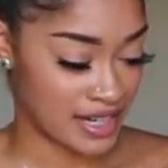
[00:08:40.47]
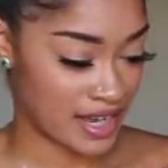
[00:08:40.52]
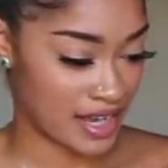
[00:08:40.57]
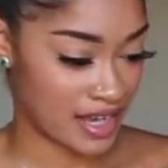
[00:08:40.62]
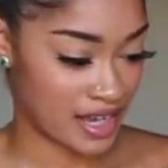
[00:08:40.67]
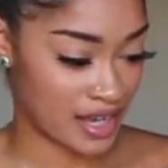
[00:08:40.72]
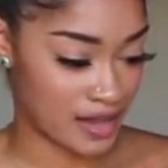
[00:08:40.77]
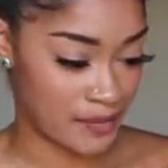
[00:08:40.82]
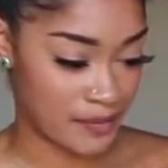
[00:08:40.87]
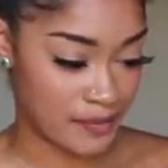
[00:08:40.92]

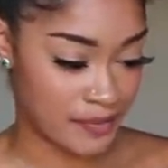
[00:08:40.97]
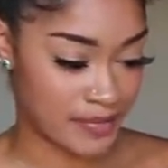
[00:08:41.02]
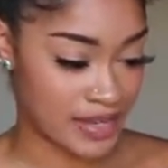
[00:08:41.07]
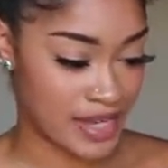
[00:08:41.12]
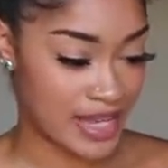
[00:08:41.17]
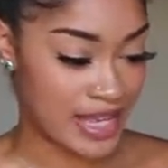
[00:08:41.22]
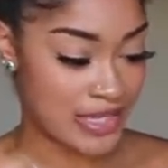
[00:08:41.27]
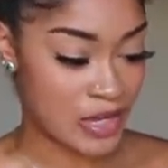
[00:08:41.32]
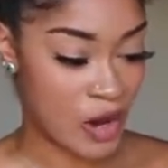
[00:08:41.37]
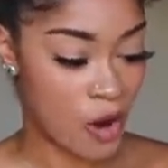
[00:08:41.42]
Um,
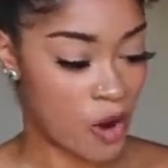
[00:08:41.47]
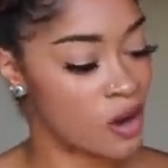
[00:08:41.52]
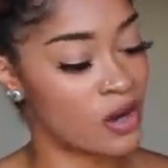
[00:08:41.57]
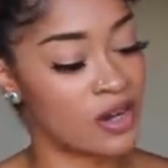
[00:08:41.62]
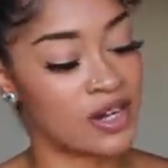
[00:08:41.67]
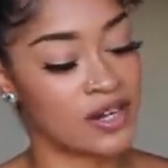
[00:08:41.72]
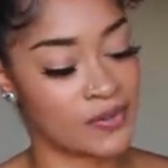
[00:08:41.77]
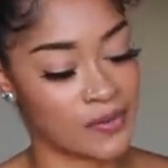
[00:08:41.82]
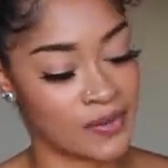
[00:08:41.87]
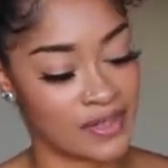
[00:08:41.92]
it's
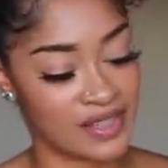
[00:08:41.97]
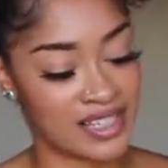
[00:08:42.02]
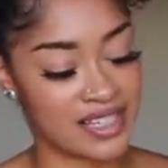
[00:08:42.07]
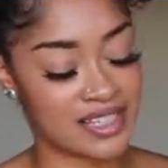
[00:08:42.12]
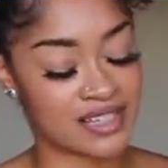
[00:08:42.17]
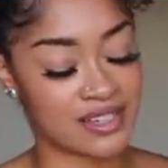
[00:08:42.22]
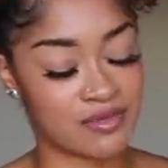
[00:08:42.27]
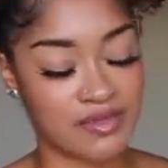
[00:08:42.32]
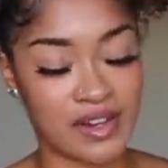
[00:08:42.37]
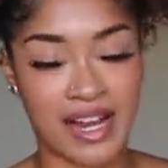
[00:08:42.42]
hard really
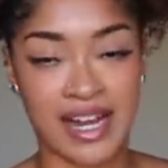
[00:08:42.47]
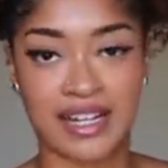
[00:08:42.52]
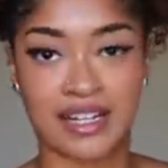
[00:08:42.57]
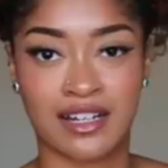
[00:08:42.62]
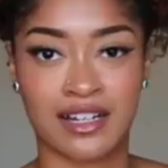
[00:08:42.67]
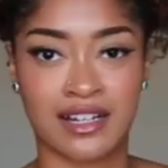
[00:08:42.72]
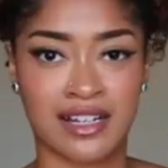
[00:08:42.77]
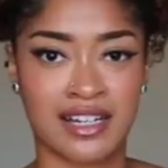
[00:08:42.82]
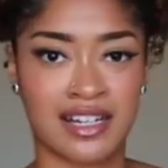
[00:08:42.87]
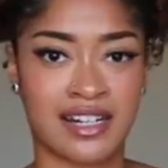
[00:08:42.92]
to
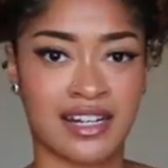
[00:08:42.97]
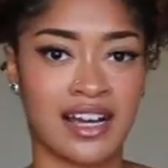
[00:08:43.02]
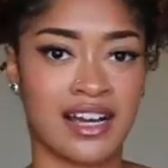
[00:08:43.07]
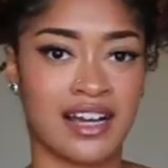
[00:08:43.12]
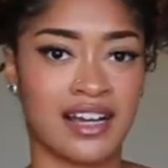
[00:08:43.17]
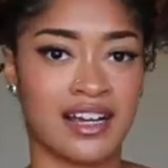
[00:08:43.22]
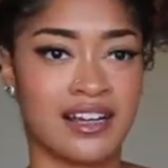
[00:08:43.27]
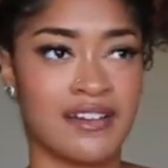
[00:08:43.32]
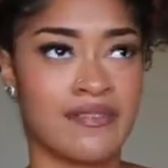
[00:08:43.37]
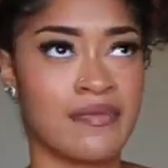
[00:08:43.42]
find good
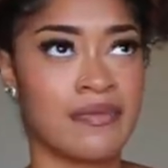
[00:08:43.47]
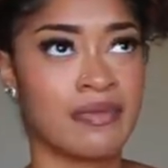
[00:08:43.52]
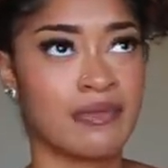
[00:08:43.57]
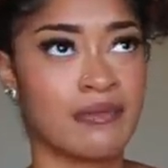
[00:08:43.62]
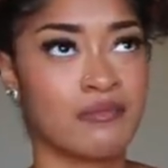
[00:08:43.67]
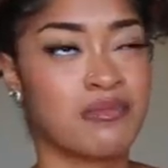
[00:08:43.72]
uh,